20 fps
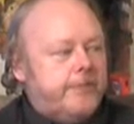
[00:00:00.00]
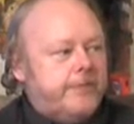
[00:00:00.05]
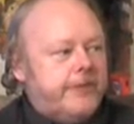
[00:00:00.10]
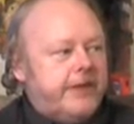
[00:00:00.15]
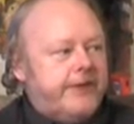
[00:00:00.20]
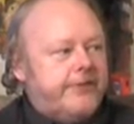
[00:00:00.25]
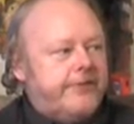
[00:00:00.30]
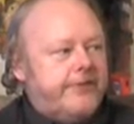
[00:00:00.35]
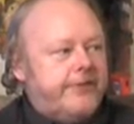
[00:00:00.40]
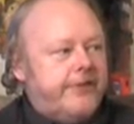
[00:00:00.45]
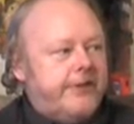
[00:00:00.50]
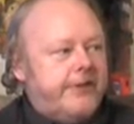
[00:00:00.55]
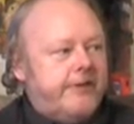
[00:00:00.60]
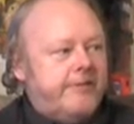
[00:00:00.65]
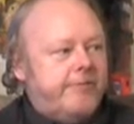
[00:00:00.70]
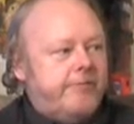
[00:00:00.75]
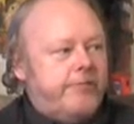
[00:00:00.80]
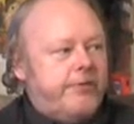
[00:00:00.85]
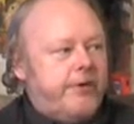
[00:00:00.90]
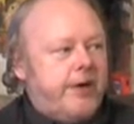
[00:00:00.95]
That's
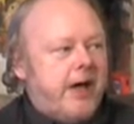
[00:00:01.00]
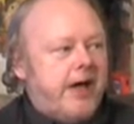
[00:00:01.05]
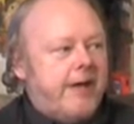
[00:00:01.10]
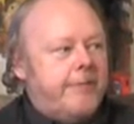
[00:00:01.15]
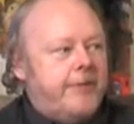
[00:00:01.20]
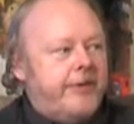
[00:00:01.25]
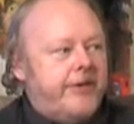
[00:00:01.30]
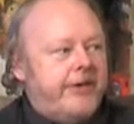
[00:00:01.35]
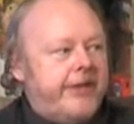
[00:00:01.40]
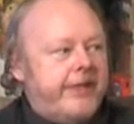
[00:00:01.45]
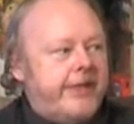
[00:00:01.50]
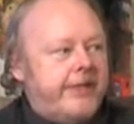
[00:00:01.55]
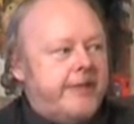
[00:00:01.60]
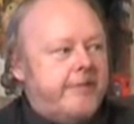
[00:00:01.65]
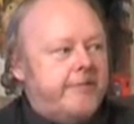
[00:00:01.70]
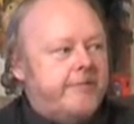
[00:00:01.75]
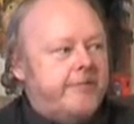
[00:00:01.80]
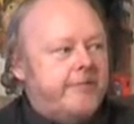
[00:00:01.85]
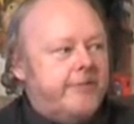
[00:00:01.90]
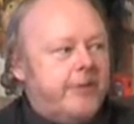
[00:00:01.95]
the primary
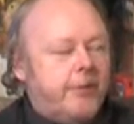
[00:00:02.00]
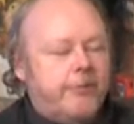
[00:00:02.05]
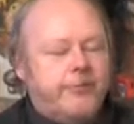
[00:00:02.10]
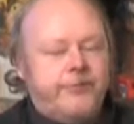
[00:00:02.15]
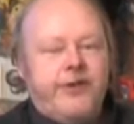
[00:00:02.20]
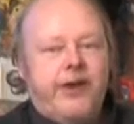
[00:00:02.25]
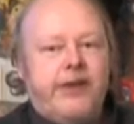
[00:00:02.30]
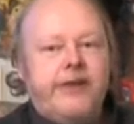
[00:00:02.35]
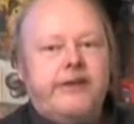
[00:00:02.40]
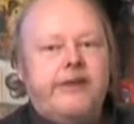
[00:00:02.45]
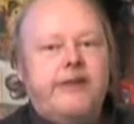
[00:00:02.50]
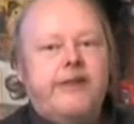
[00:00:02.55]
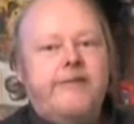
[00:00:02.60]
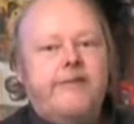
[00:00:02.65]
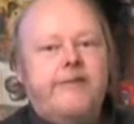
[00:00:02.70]
objective.